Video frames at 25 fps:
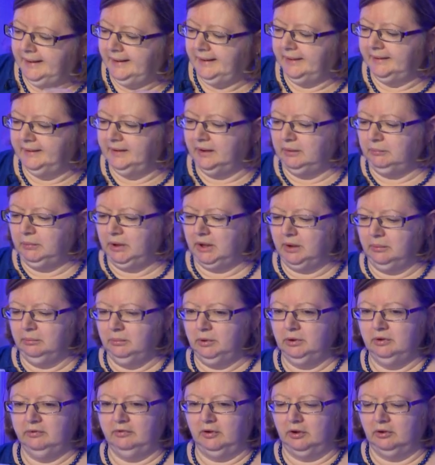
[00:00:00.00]
And then we can
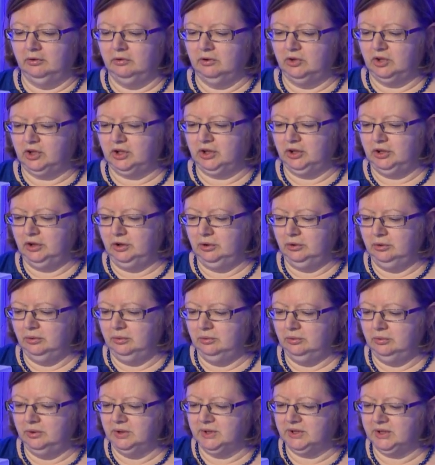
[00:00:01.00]
move on
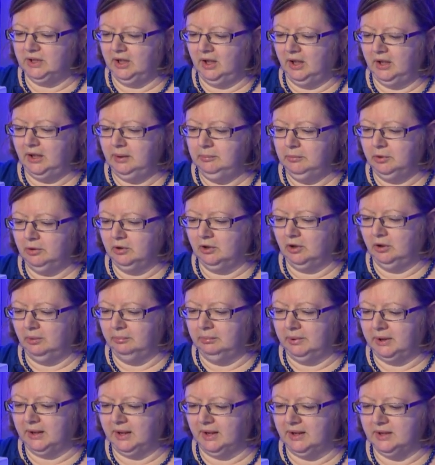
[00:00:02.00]
to slightly more
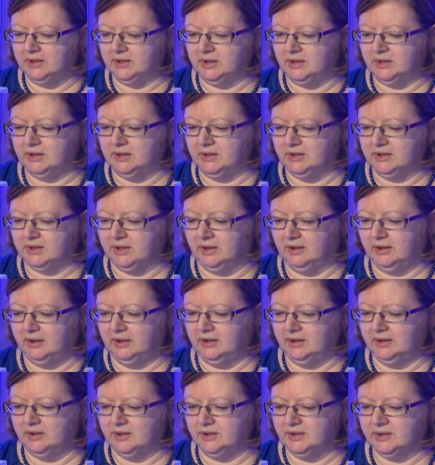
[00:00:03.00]
complicated
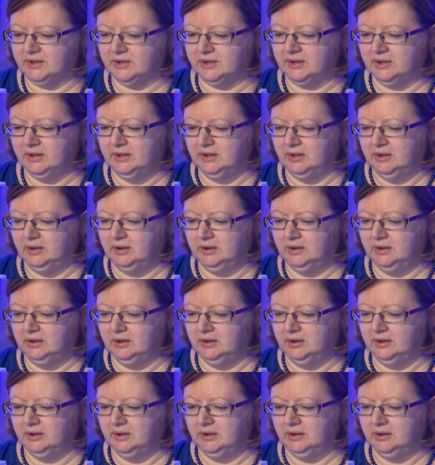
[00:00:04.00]
designs.